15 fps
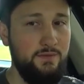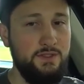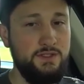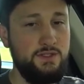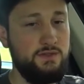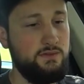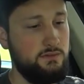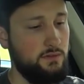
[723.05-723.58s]

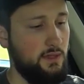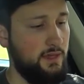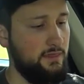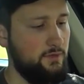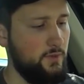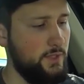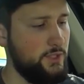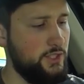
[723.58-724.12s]
This is like
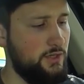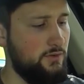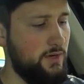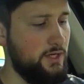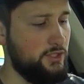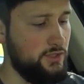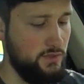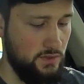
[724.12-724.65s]
3
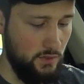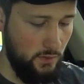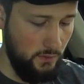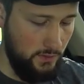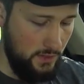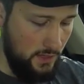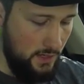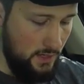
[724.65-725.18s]
generations
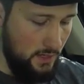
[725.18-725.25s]
old.